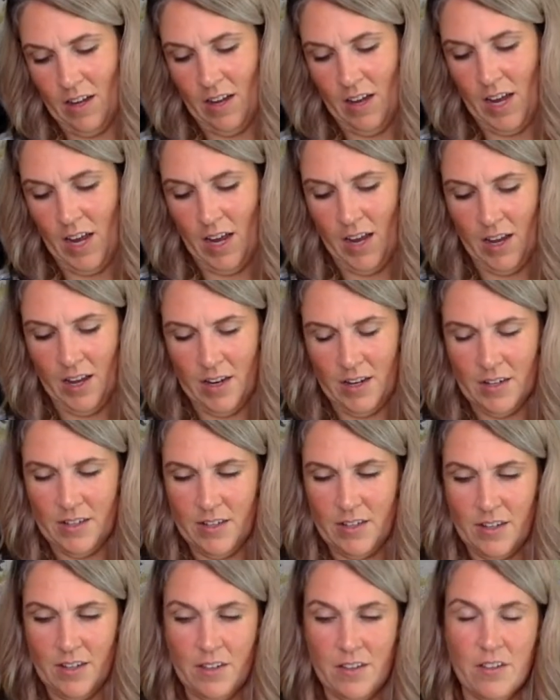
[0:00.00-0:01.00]

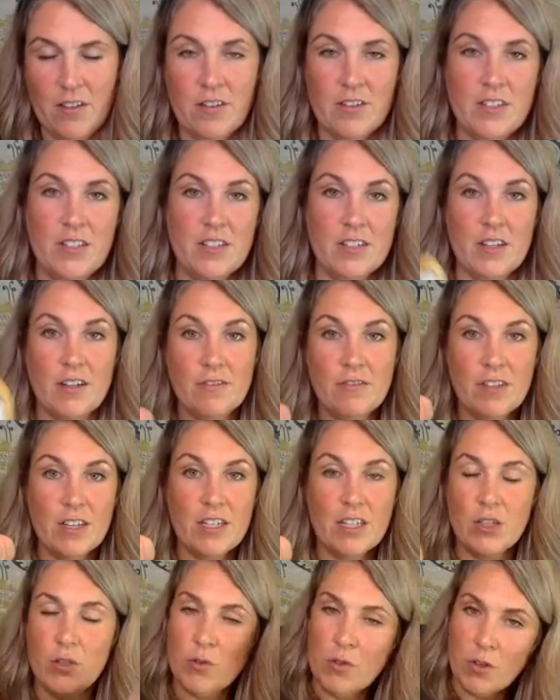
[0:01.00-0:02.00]
And there's stuff
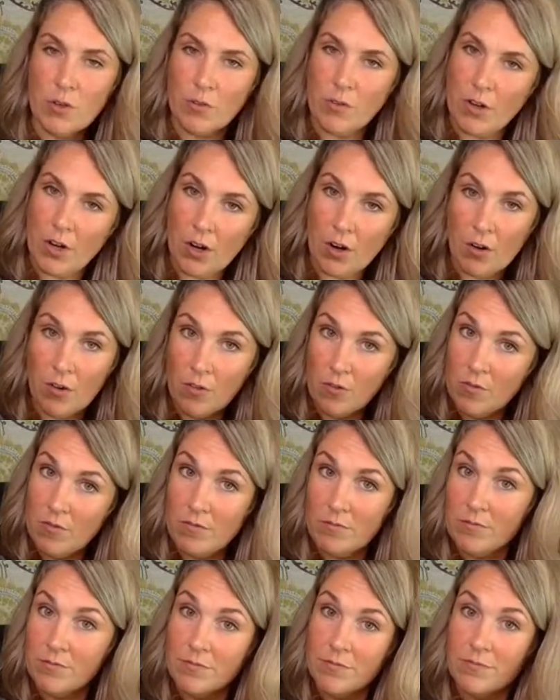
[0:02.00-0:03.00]
that you don't know
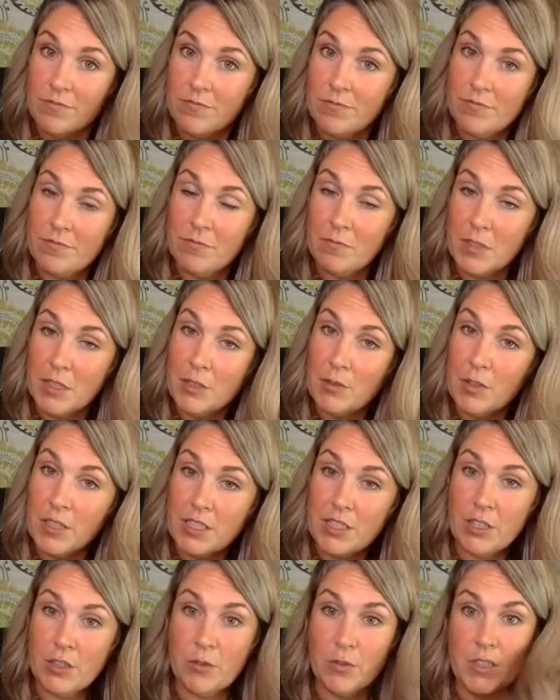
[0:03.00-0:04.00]

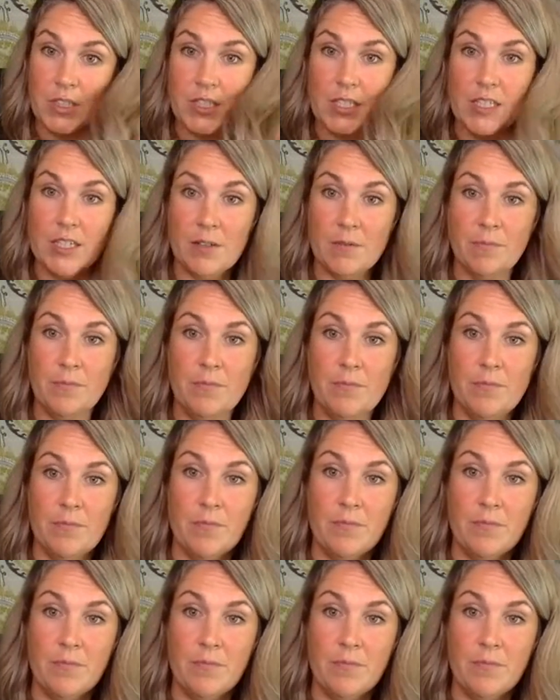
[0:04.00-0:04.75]
between you and Tim.